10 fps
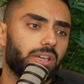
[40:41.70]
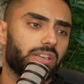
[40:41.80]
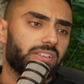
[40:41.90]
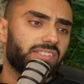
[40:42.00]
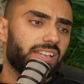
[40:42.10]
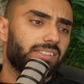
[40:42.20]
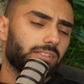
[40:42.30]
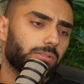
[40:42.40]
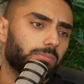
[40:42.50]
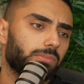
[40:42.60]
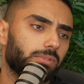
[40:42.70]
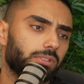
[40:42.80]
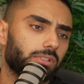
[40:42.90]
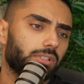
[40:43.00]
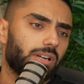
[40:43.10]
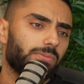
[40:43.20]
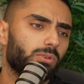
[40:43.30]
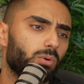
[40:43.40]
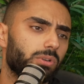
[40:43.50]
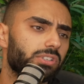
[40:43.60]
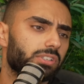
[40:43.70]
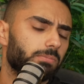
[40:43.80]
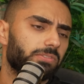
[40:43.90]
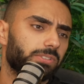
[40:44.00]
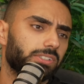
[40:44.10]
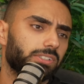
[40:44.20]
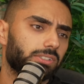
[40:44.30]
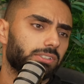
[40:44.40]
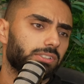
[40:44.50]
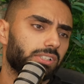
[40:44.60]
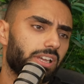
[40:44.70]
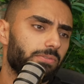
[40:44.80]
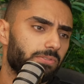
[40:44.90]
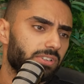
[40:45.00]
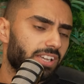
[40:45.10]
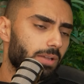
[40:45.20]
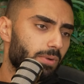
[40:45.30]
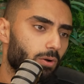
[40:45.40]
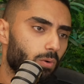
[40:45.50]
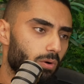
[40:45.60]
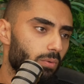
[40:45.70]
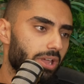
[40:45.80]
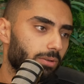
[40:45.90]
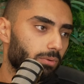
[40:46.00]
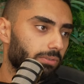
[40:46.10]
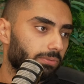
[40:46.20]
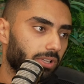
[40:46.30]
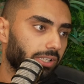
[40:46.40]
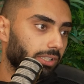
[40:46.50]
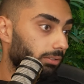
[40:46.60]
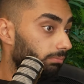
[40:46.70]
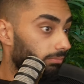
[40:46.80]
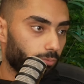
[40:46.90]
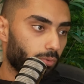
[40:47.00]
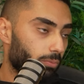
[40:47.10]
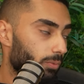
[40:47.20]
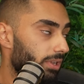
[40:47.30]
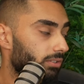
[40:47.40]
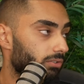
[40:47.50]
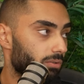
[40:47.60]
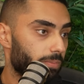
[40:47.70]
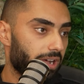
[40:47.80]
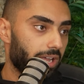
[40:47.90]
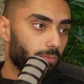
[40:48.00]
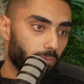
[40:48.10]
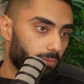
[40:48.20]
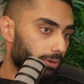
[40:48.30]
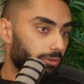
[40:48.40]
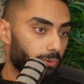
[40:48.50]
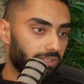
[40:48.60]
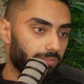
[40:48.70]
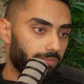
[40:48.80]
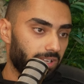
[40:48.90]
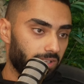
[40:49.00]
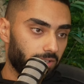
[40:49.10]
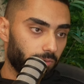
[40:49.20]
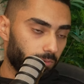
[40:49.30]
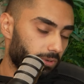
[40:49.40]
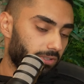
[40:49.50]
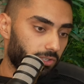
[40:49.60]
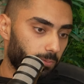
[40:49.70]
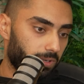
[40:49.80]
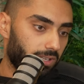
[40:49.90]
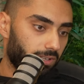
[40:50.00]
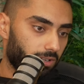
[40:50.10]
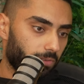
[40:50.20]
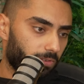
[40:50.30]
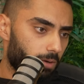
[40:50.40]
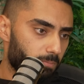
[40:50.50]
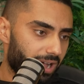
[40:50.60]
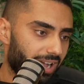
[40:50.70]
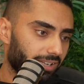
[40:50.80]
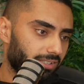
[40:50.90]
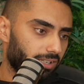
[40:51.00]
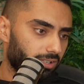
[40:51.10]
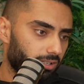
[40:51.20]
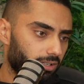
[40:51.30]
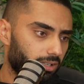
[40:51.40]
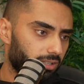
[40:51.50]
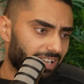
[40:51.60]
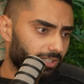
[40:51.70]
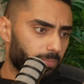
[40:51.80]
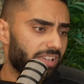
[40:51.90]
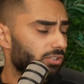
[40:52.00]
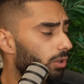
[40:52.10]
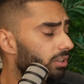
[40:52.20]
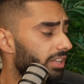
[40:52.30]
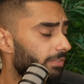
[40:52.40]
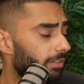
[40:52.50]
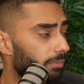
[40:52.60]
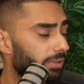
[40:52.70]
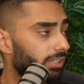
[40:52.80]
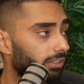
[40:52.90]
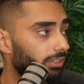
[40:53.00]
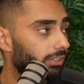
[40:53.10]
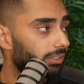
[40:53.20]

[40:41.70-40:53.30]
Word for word: and I said to him, "I've noticed something. Every time I go away with like when we went to Dubai, when we went, went to Vegas, when we went to Spain, I've come back saying." That's the best holiday I've ever been on